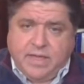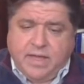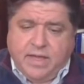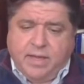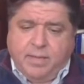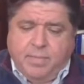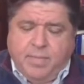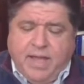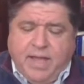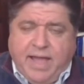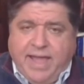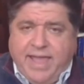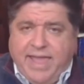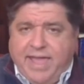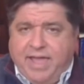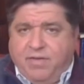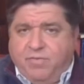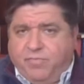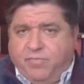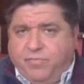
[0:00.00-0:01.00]
I
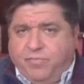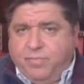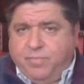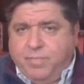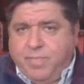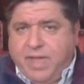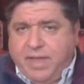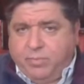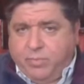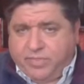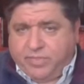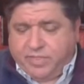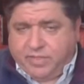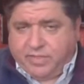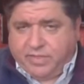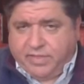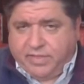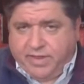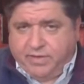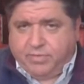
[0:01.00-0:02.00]
have met with the
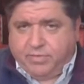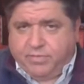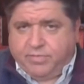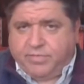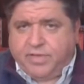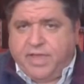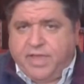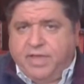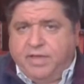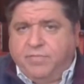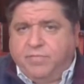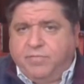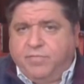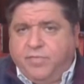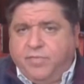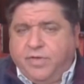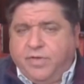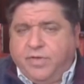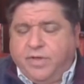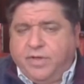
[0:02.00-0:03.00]
leaders. I have
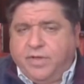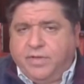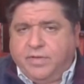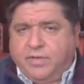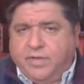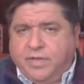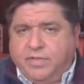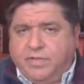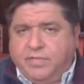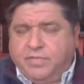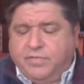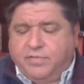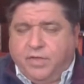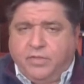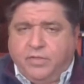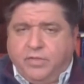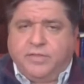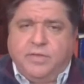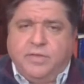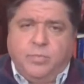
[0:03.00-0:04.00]

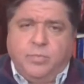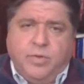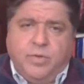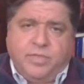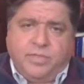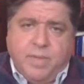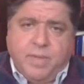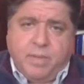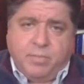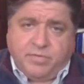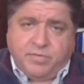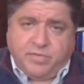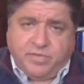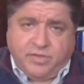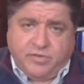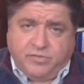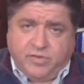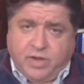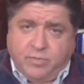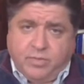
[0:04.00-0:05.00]
consulted with members of
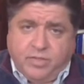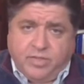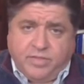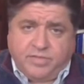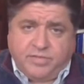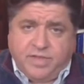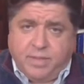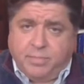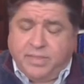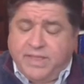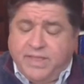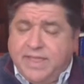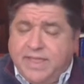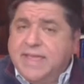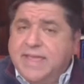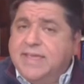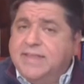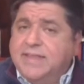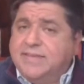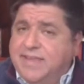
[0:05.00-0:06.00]
the General Assembly
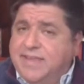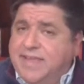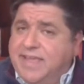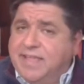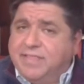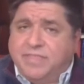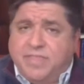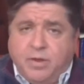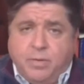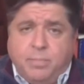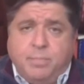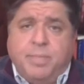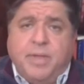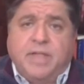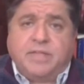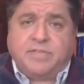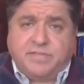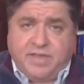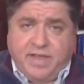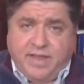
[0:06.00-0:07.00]
to get their
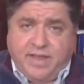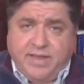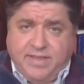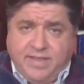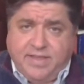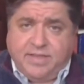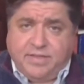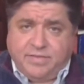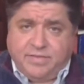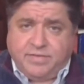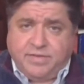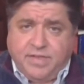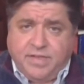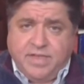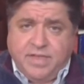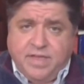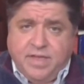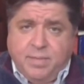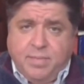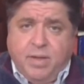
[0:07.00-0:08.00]
best ideas
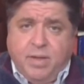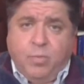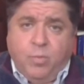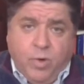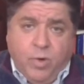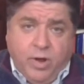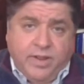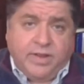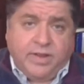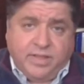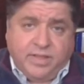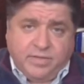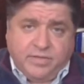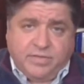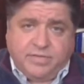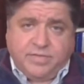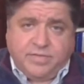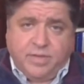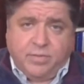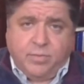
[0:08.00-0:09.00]
about what it
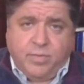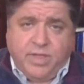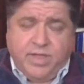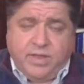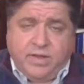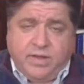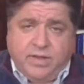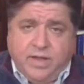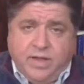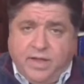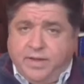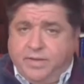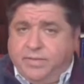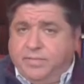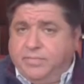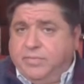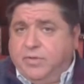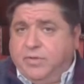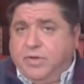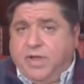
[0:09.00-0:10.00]
is that we can cut.
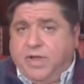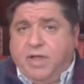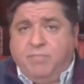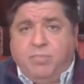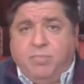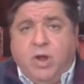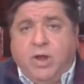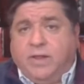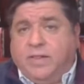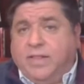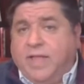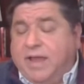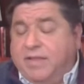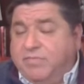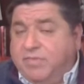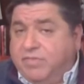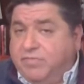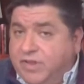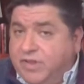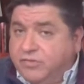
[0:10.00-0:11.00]
Look, I brought a lot of
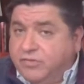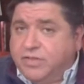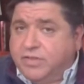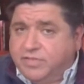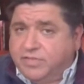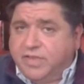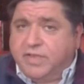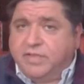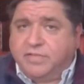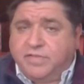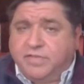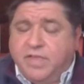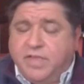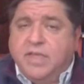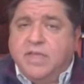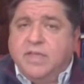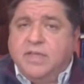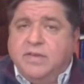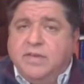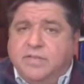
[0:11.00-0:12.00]
efficiencies
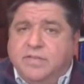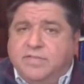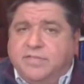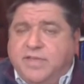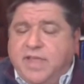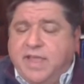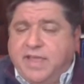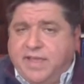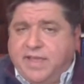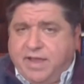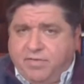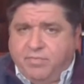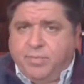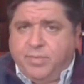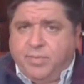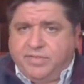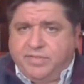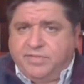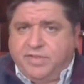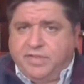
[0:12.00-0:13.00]
to state
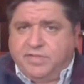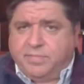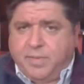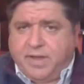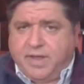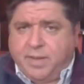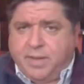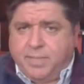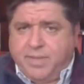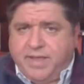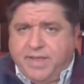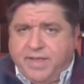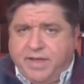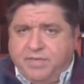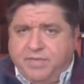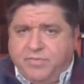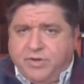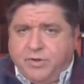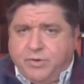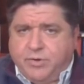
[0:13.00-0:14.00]
government since becoming
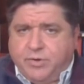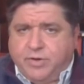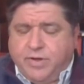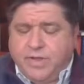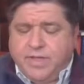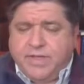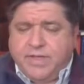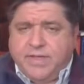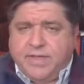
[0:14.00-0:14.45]
governor.